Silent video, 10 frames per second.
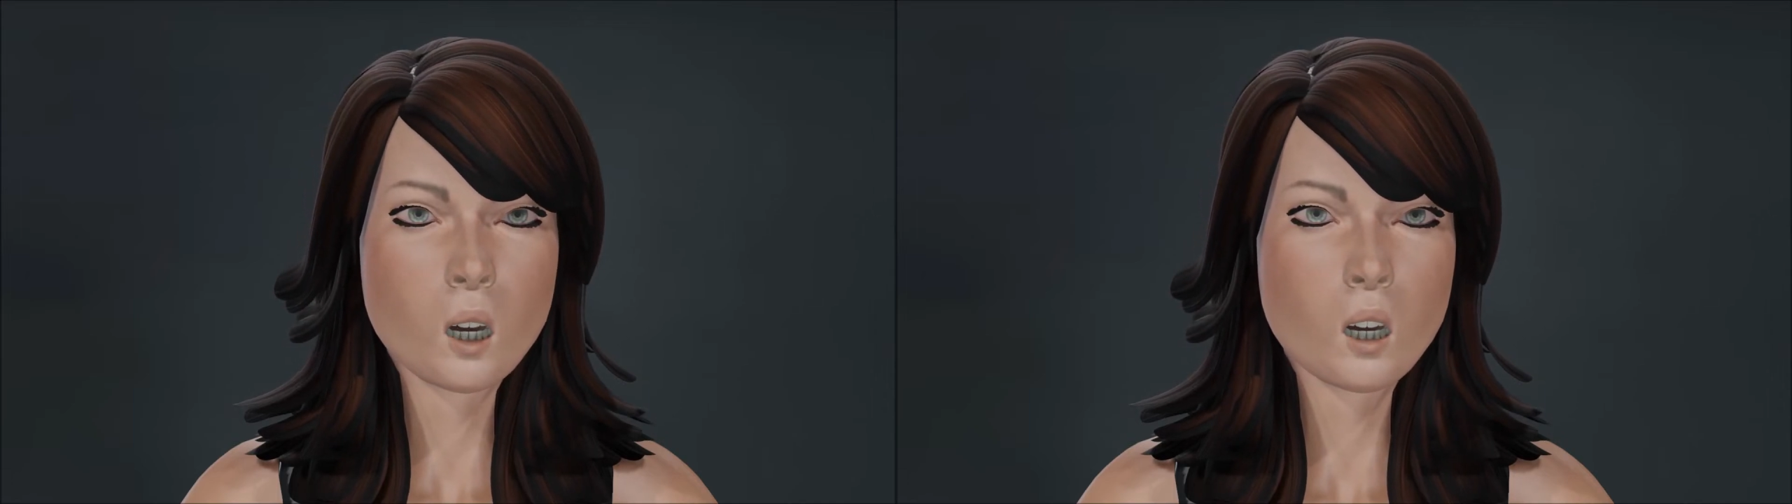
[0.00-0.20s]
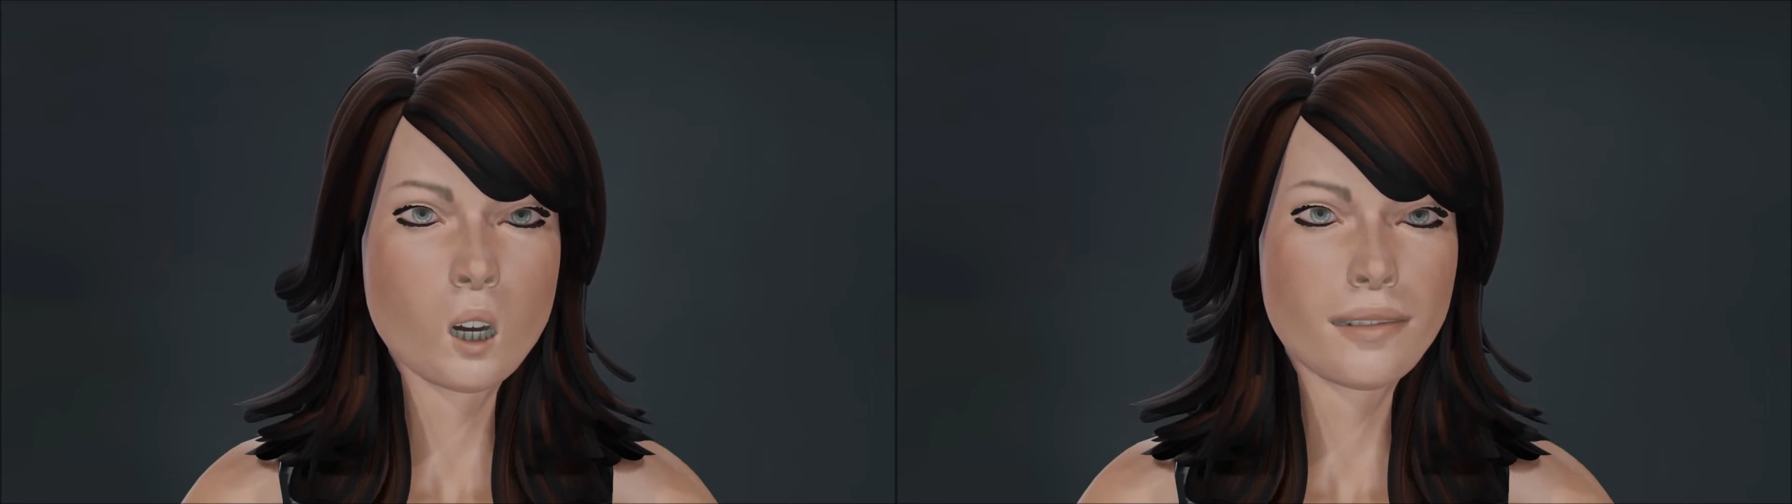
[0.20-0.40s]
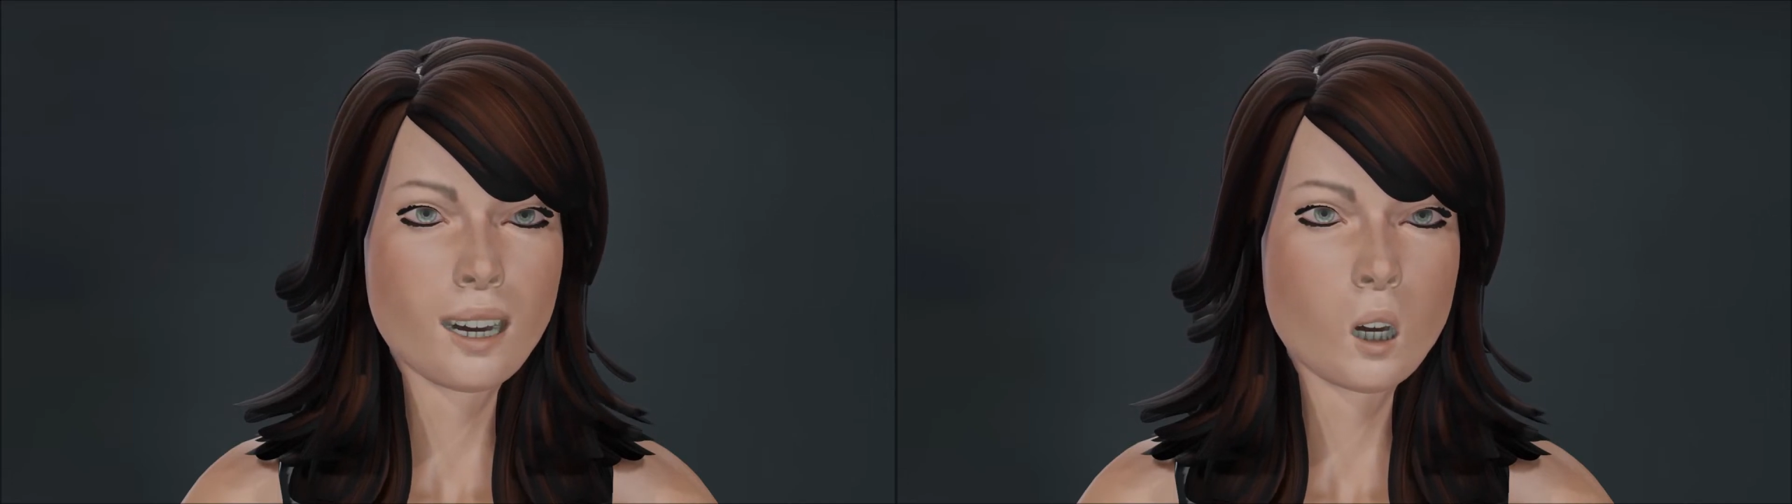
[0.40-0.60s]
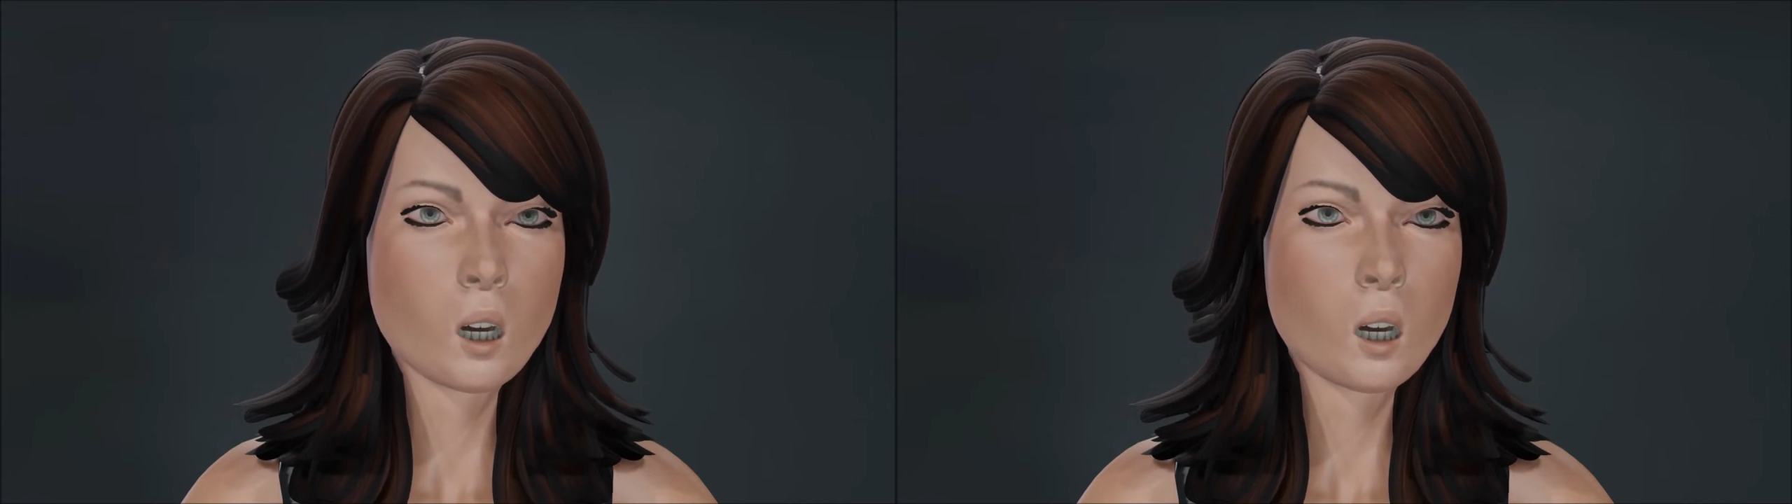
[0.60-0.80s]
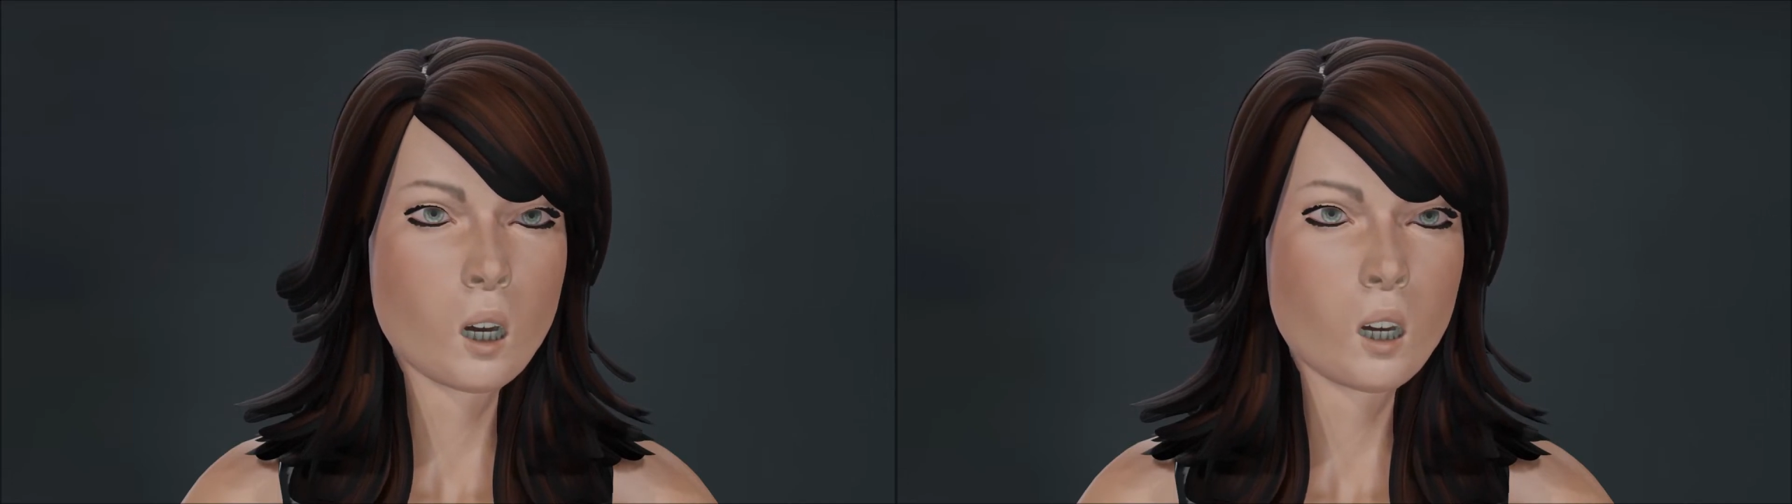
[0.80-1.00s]
we should make
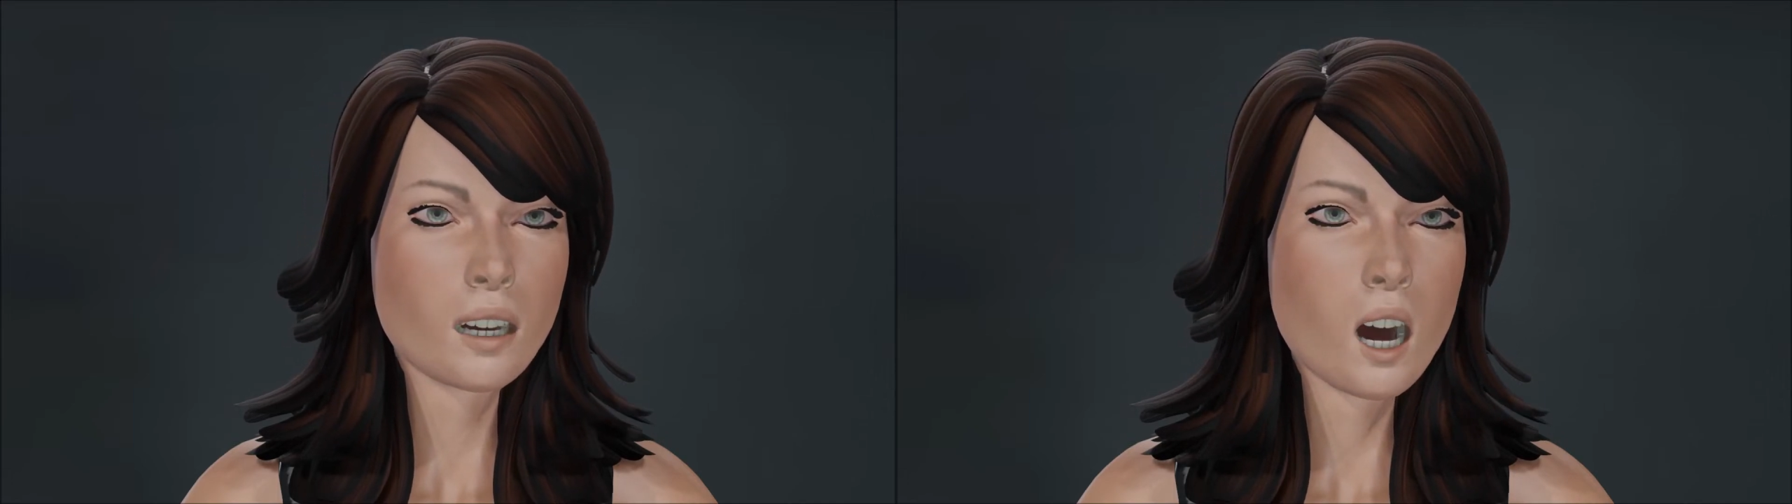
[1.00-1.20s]
sure we